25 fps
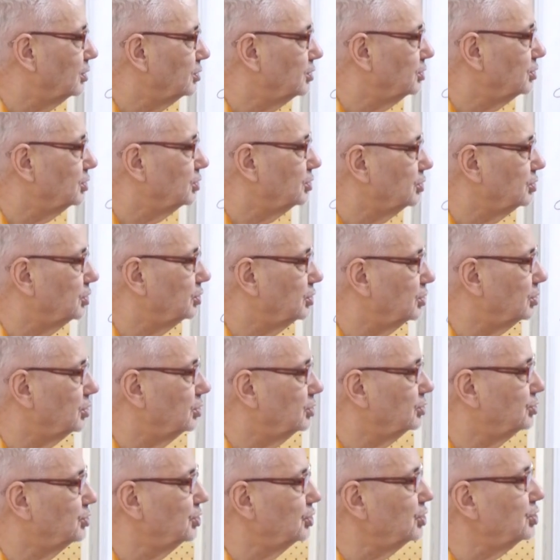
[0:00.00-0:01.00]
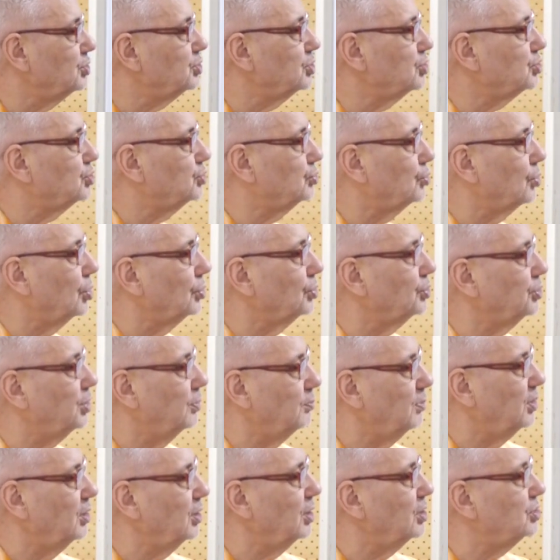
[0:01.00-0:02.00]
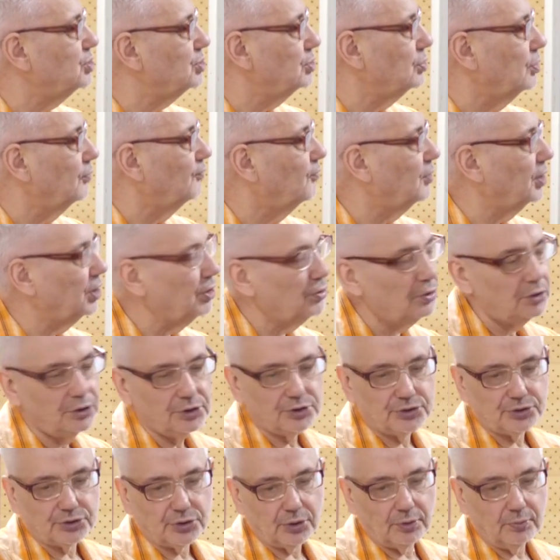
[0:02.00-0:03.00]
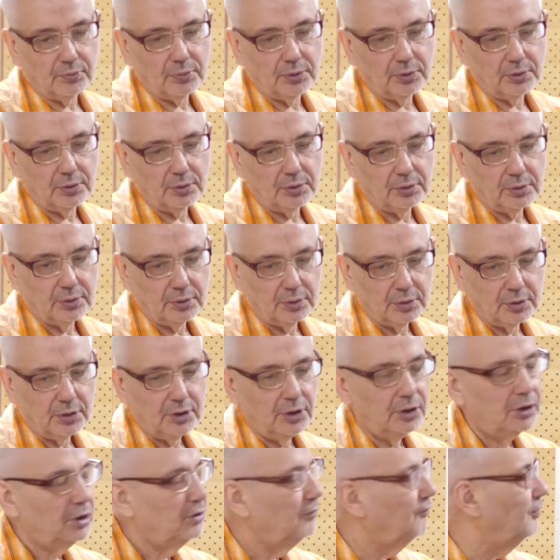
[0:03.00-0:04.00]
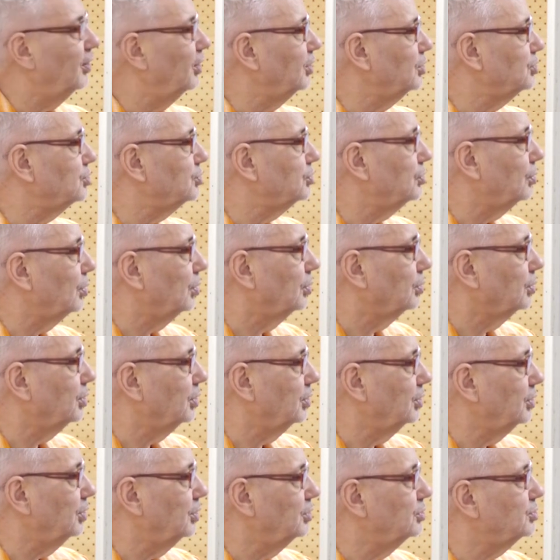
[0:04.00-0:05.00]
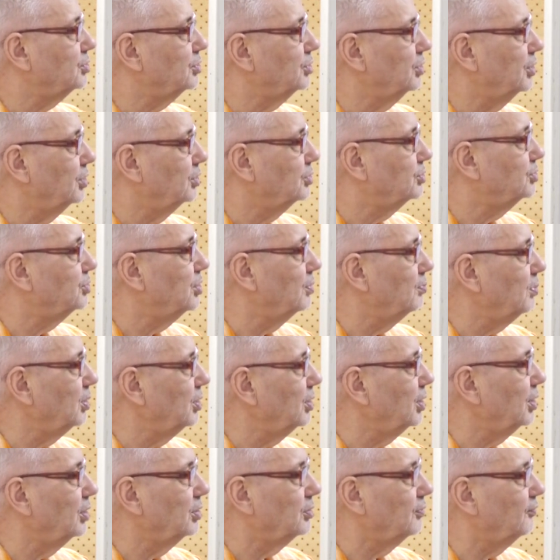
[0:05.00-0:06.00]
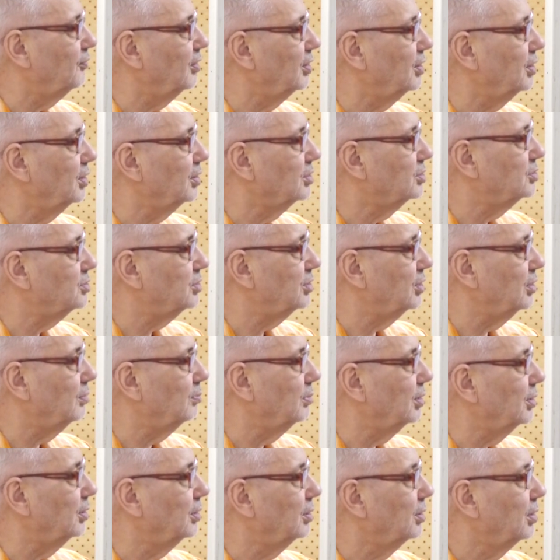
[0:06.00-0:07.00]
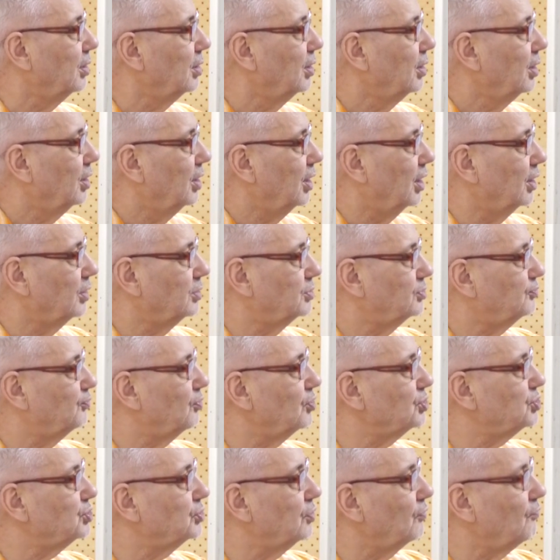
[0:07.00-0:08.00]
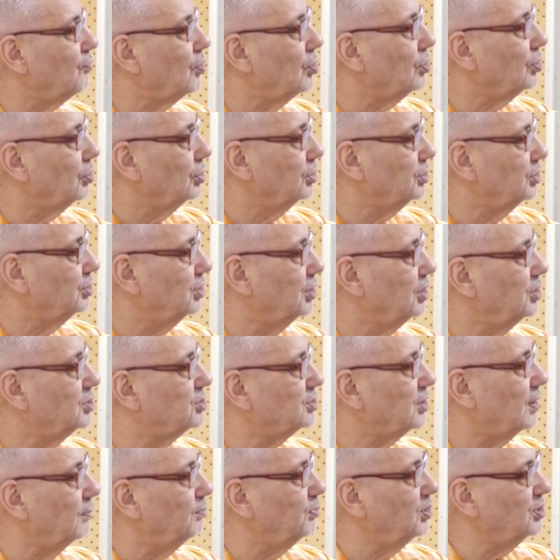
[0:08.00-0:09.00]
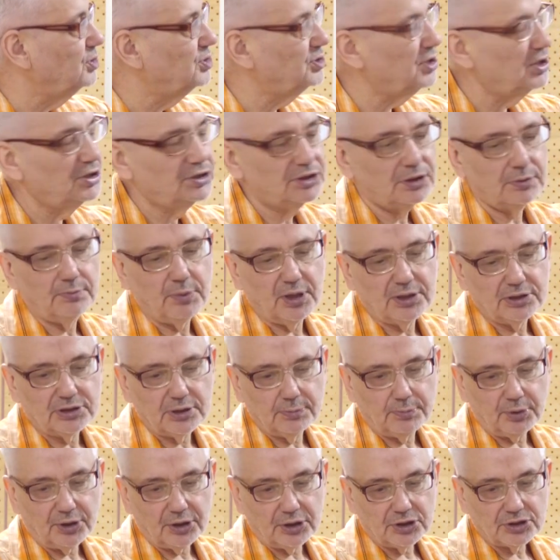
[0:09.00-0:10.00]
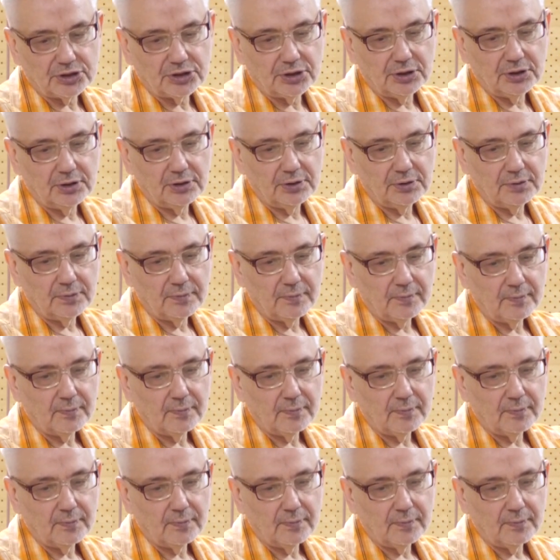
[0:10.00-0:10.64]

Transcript: Yeah, there is a strong domination of Coriolis term. Very strong, and it's dominant very extremely. And first of all, it's compensated by the pressure.